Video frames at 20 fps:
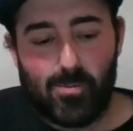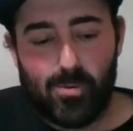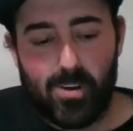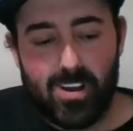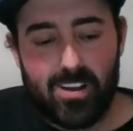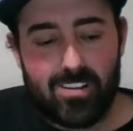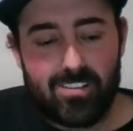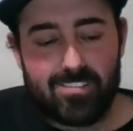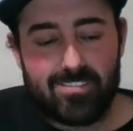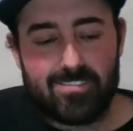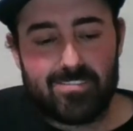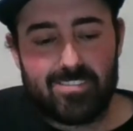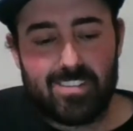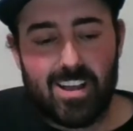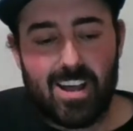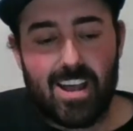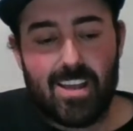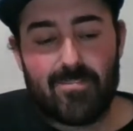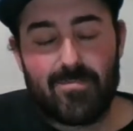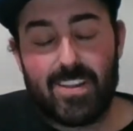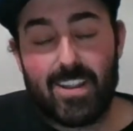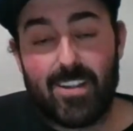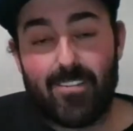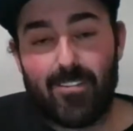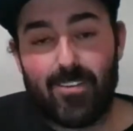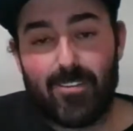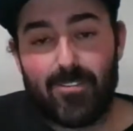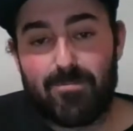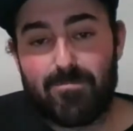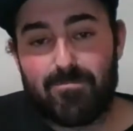Well, I've
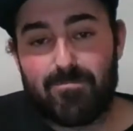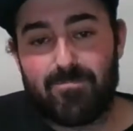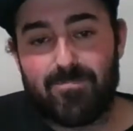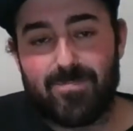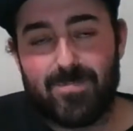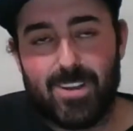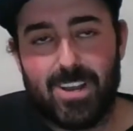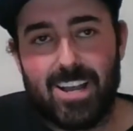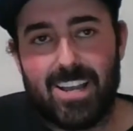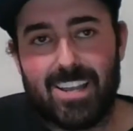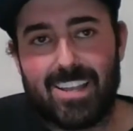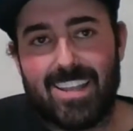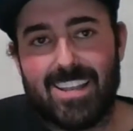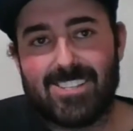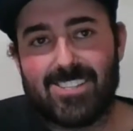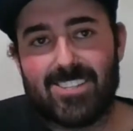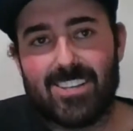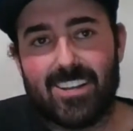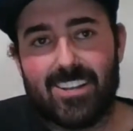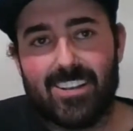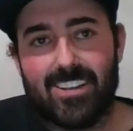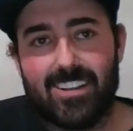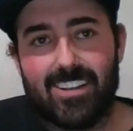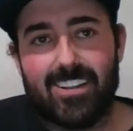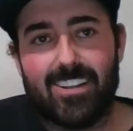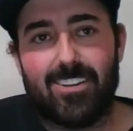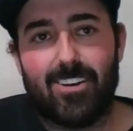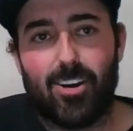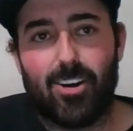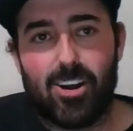never. I guess I did
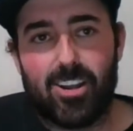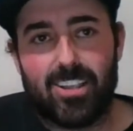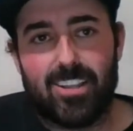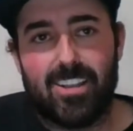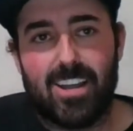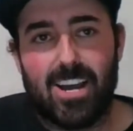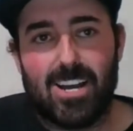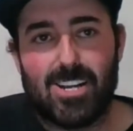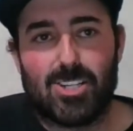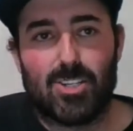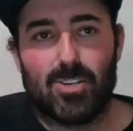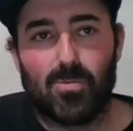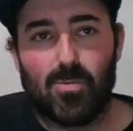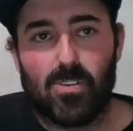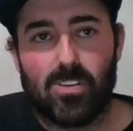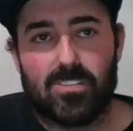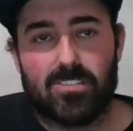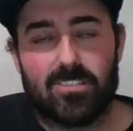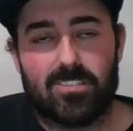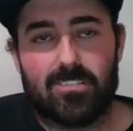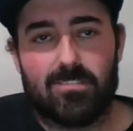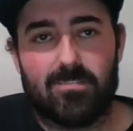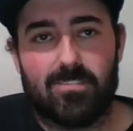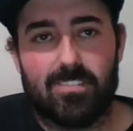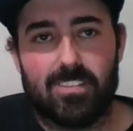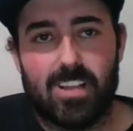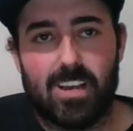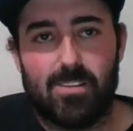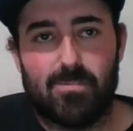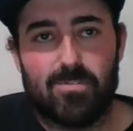hit a hockey dasher once,
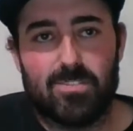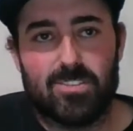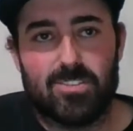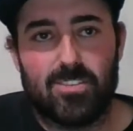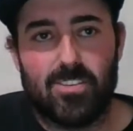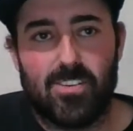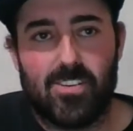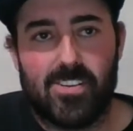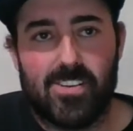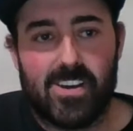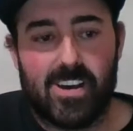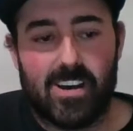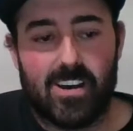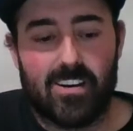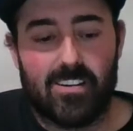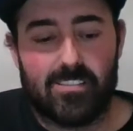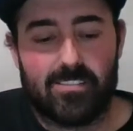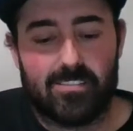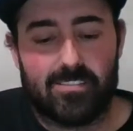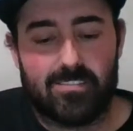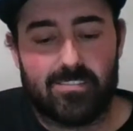and that was on a